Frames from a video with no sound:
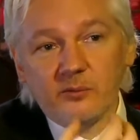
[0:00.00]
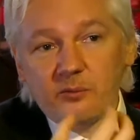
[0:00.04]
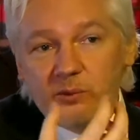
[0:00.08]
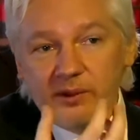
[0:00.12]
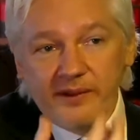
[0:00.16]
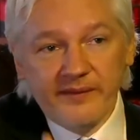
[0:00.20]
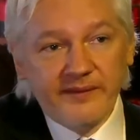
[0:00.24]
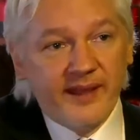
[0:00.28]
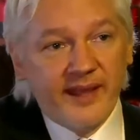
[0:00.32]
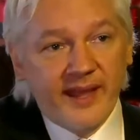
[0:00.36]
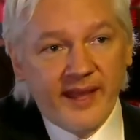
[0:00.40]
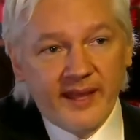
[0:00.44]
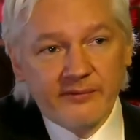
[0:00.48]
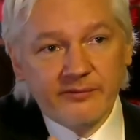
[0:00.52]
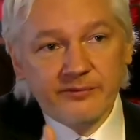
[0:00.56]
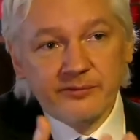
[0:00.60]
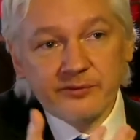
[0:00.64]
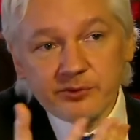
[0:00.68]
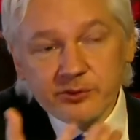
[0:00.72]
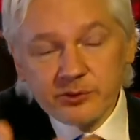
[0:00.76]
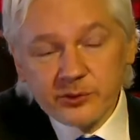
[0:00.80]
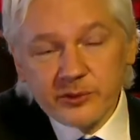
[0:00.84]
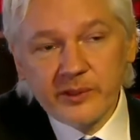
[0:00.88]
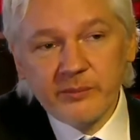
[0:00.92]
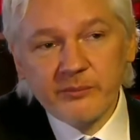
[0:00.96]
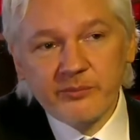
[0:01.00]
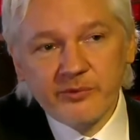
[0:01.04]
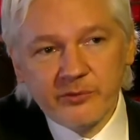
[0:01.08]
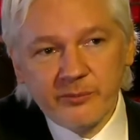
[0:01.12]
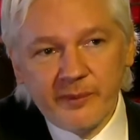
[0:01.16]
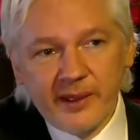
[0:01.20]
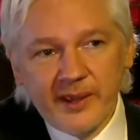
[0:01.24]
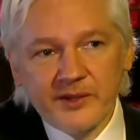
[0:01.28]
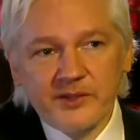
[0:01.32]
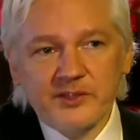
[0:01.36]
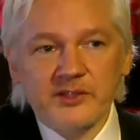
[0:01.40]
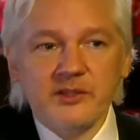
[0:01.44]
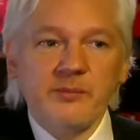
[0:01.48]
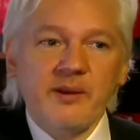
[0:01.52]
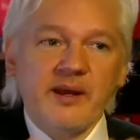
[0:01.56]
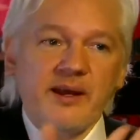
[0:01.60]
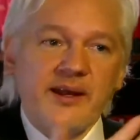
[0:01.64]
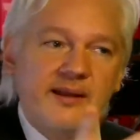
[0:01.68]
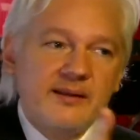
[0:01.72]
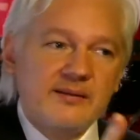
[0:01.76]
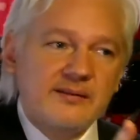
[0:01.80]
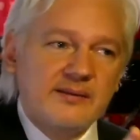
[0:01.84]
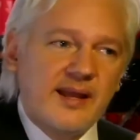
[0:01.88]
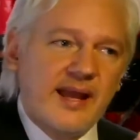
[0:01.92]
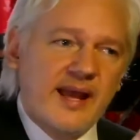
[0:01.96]
when they have true information
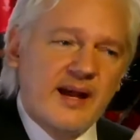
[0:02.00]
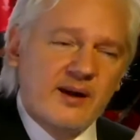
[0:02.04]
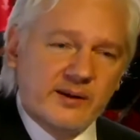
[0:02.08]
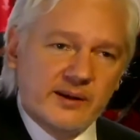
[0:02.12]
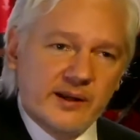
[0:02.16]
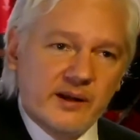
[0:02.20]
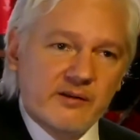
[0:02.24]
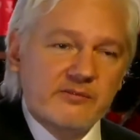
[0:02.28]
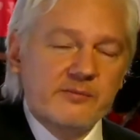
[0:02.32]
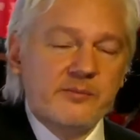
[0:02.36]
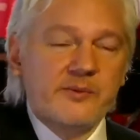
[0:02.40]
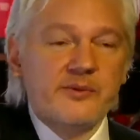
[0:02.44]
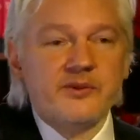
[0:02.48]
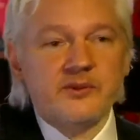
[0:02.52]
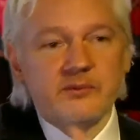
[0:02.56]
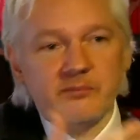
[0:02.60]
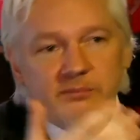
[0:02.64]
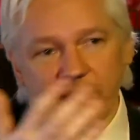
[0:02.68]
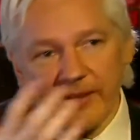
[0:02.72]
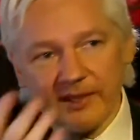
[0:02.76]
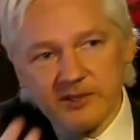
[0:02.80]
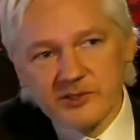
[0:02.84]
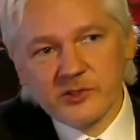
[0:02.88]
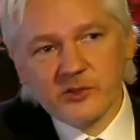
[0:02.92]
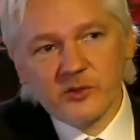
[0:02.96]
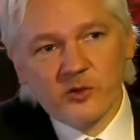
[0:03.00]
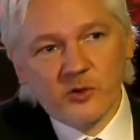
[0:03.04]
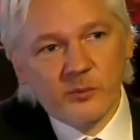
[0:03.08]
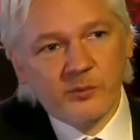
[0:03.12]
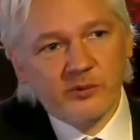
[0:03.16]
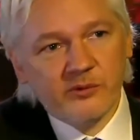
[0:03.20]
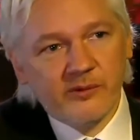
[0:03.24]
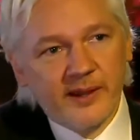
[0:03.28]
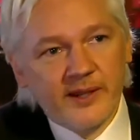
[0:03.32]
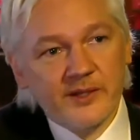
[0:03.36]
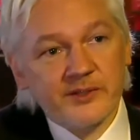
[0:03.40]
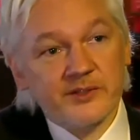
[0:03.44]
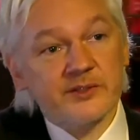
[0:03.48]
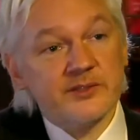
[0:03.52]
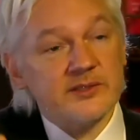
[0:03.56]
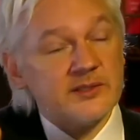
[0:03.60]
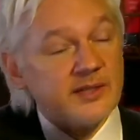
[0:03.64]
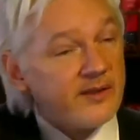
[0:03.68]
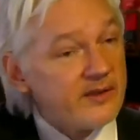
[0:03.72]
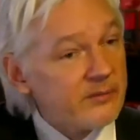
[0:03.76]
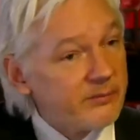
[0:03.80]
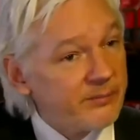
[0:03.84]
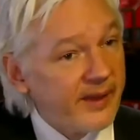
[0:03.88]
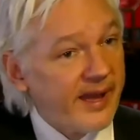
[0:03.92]
about how government and major corporations, other